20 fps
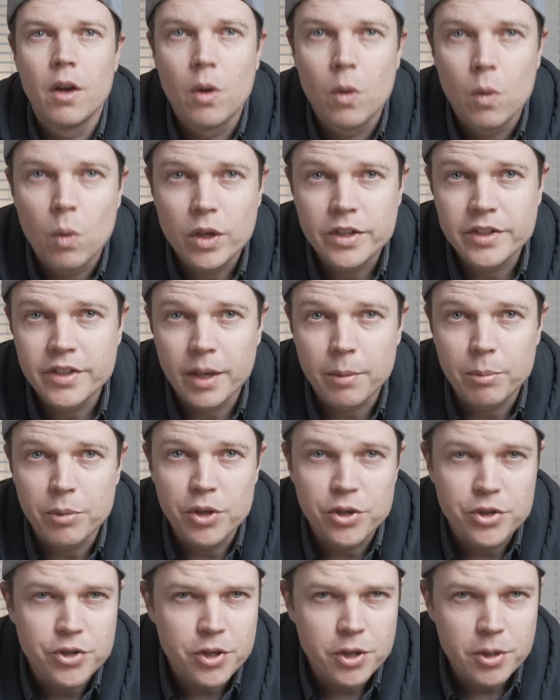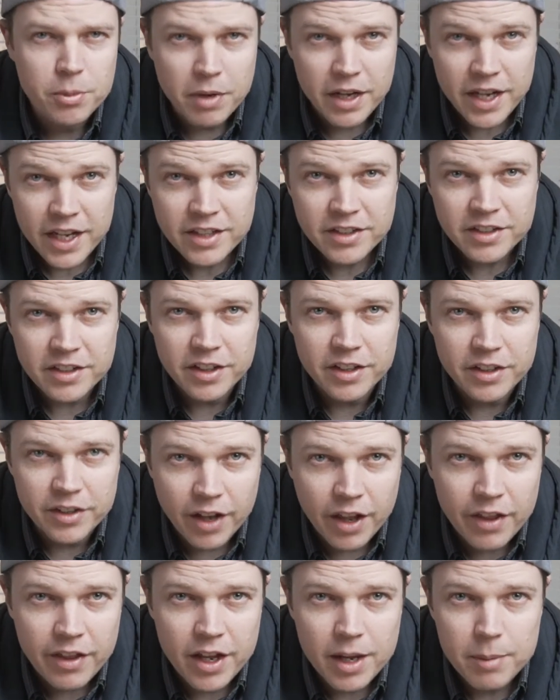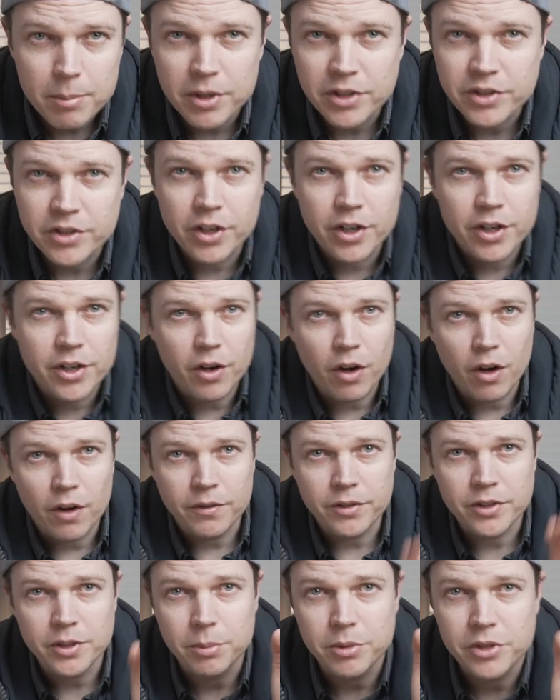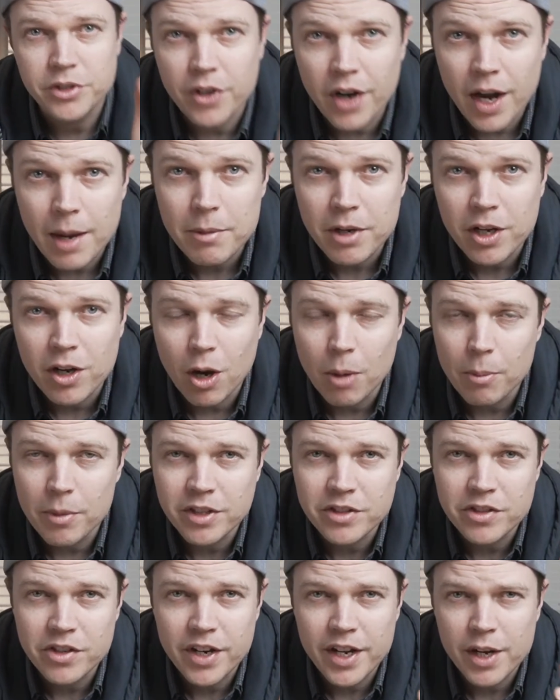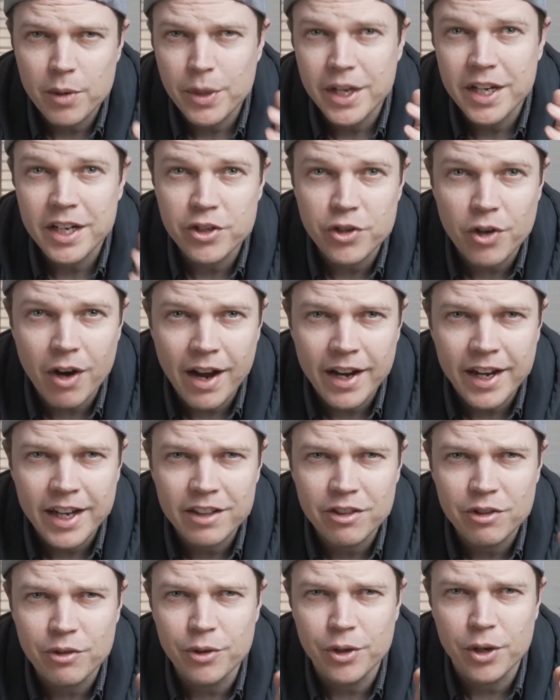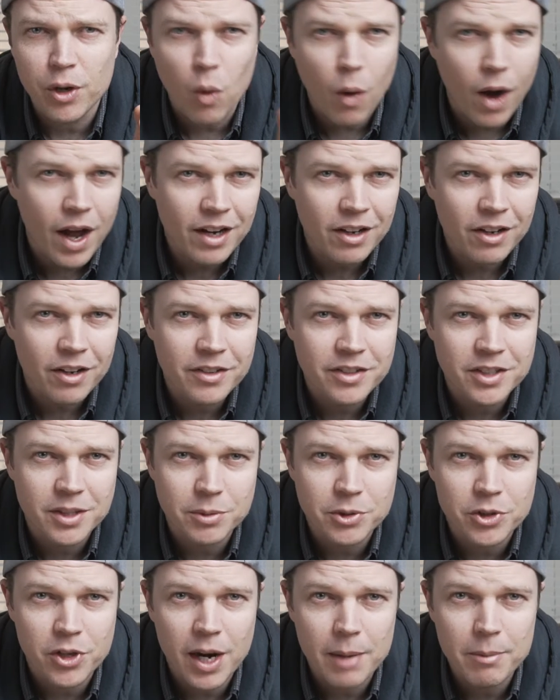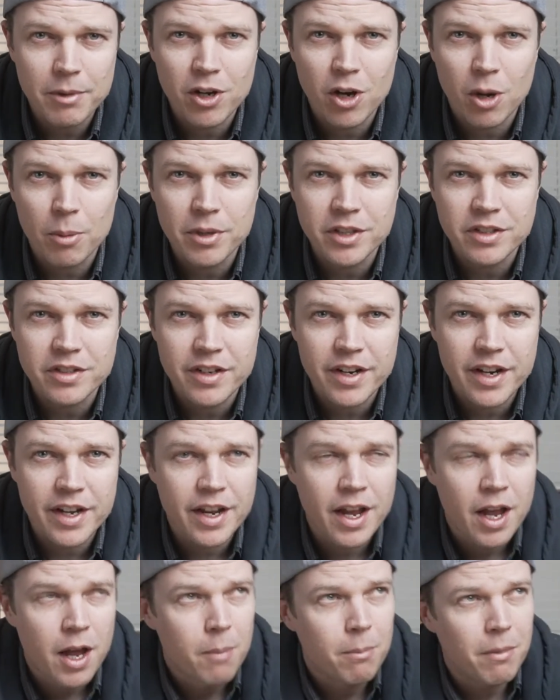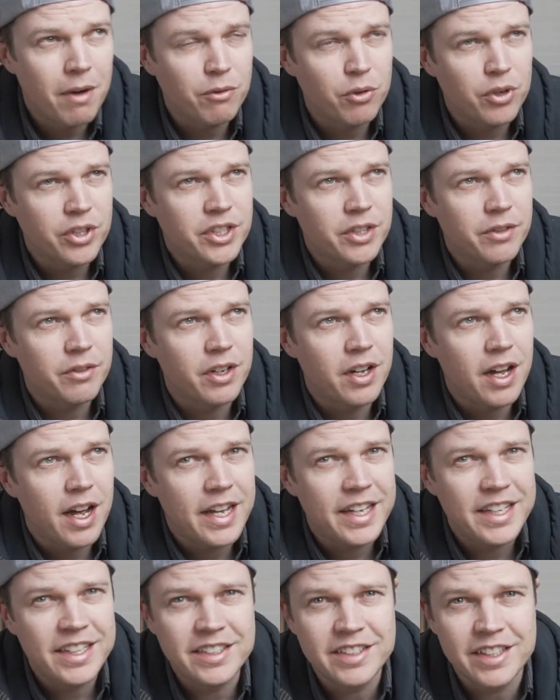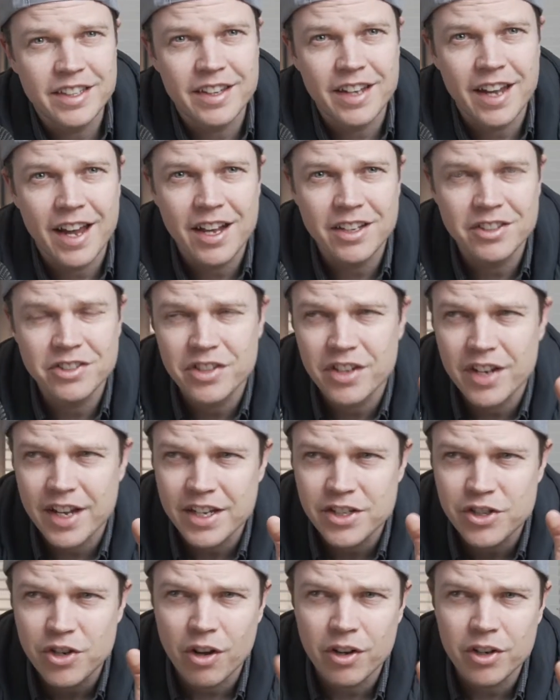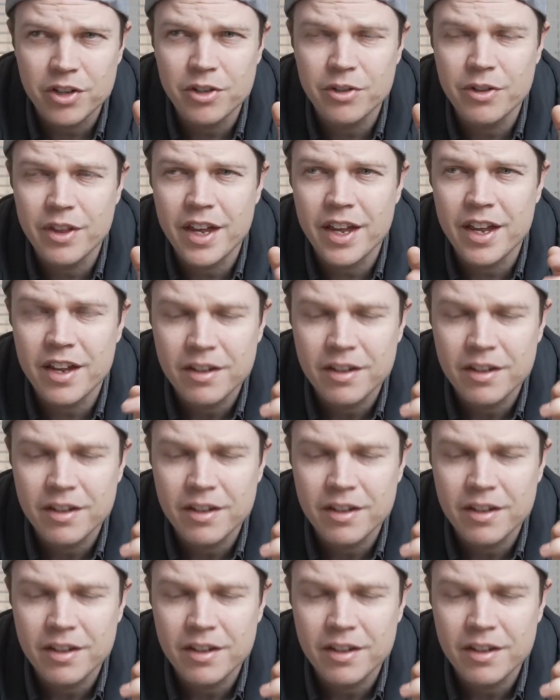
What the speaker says: What's up YouTube? It's another episode of subscriber comments today. We're going to try to get through quite a lot of subscriber comments today. My voiceover guy, he's in the house today. John, are you there?